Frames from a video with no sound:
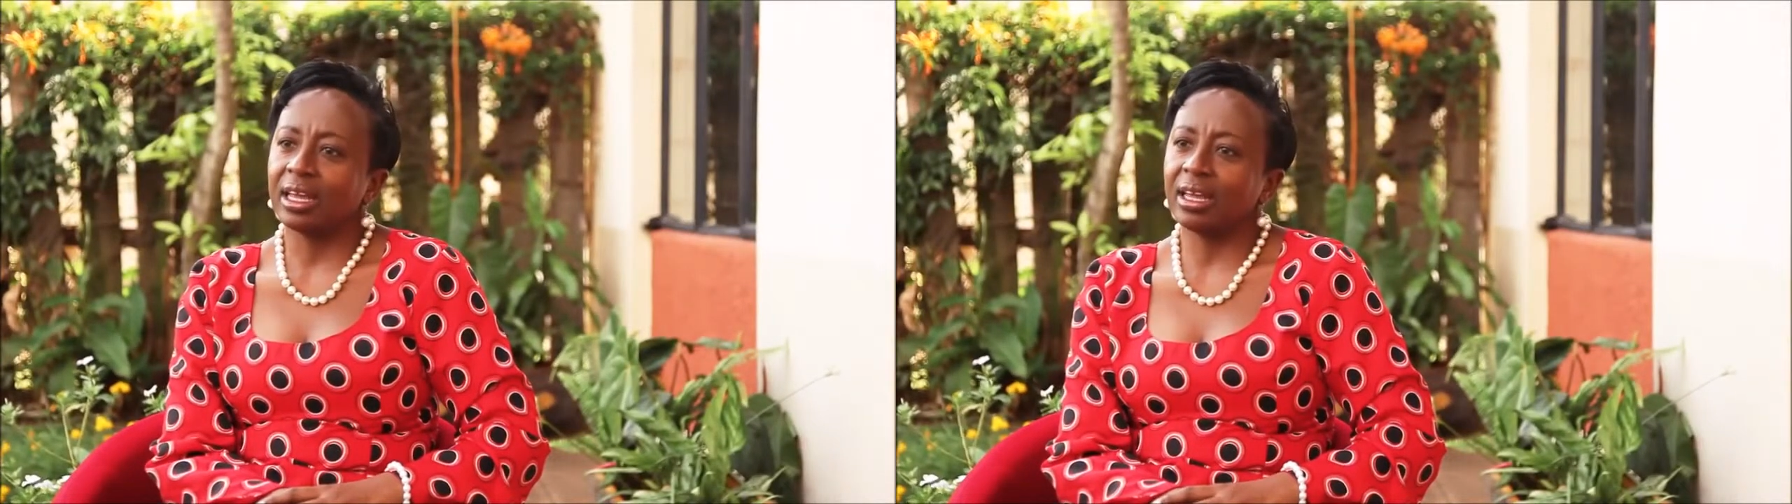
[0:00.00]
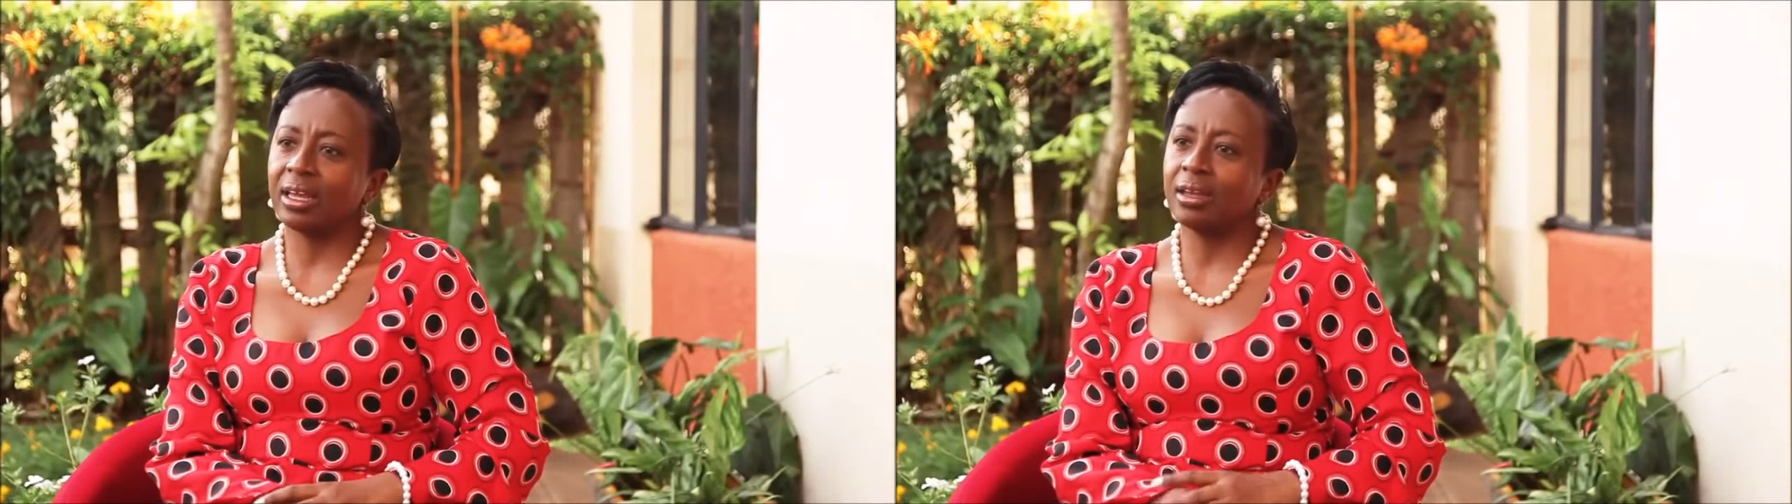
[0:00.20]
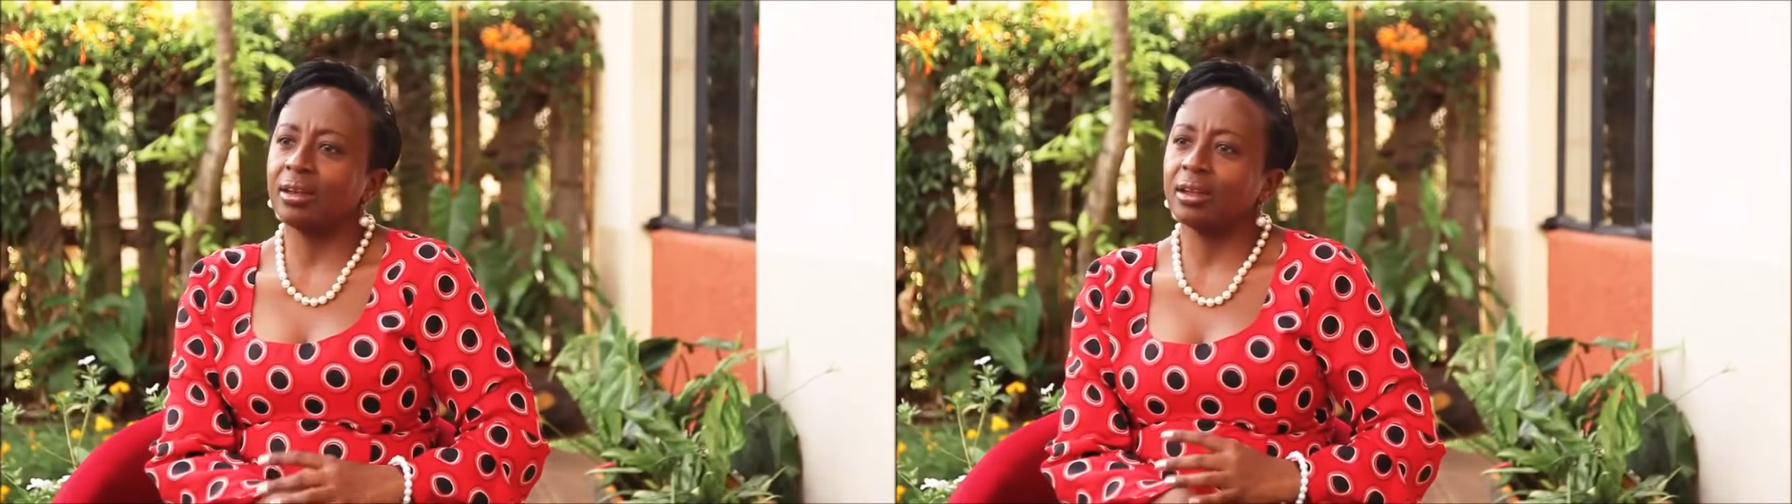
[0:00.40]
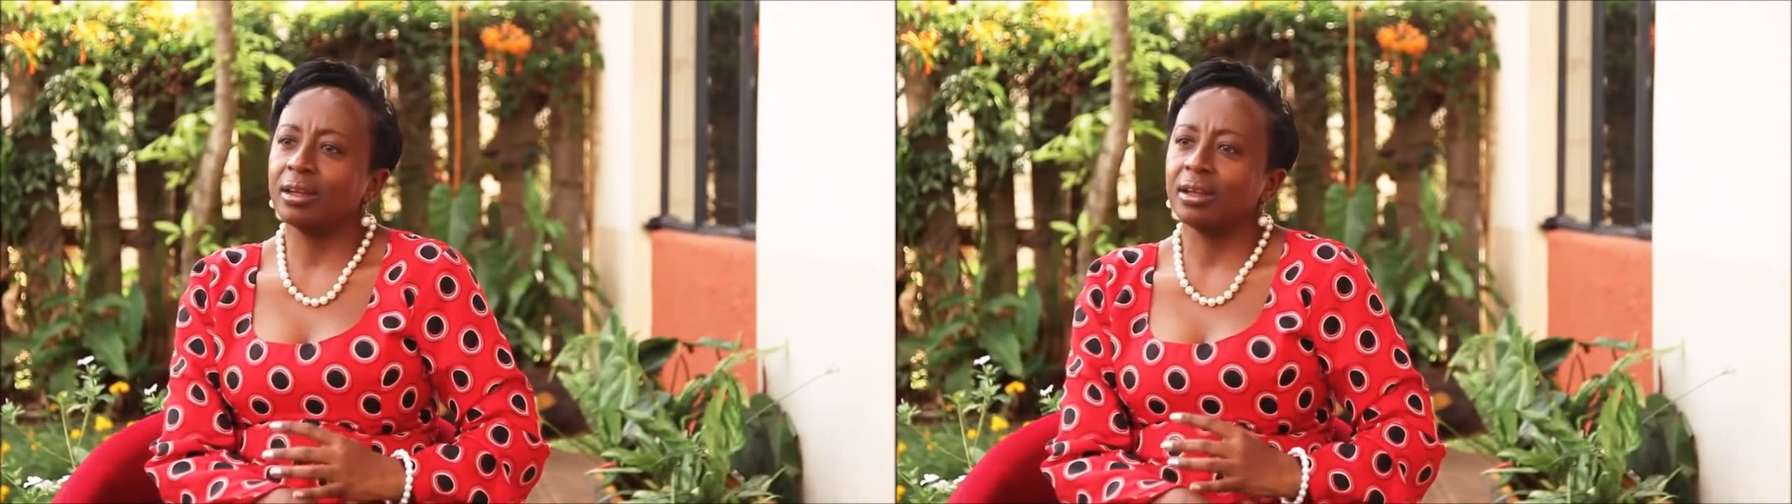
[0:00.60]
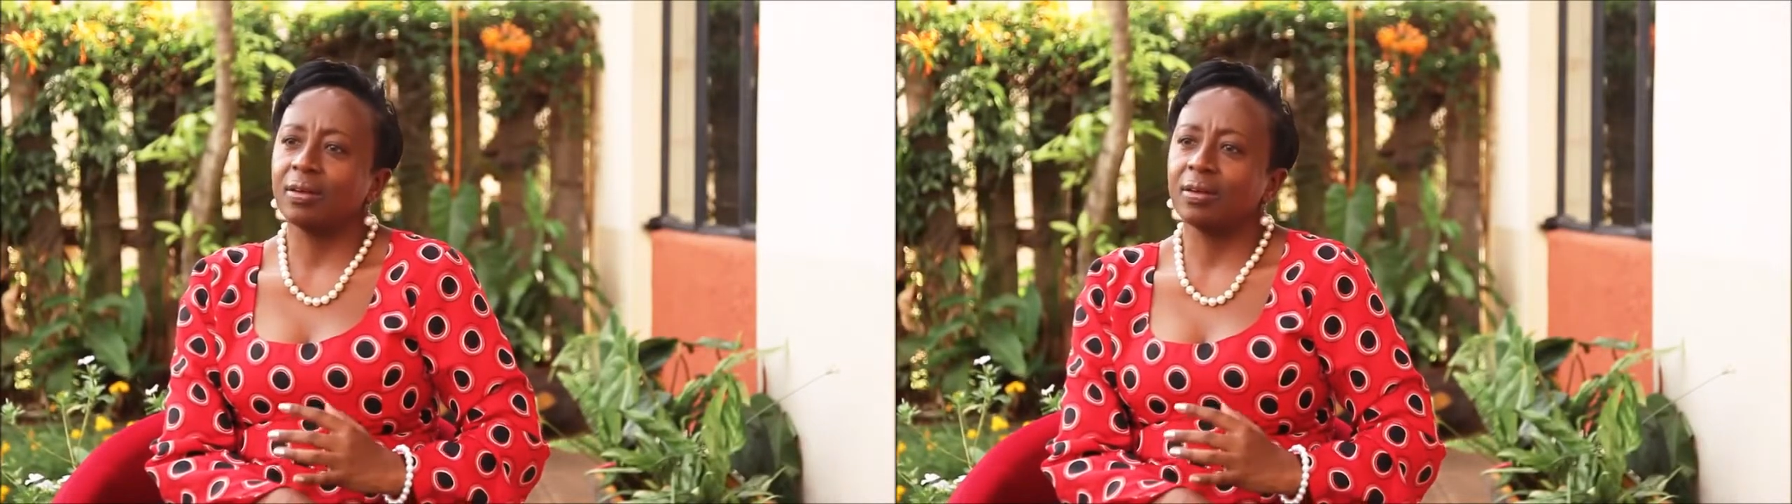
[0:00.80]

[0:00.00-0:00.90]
in